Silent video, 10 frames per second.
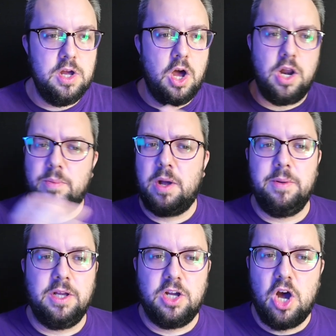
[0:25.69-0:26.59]
and
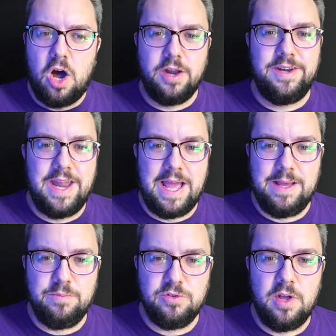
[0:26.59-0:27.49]
upcoming card
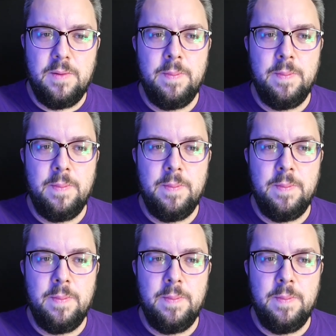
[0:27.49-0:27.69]
names.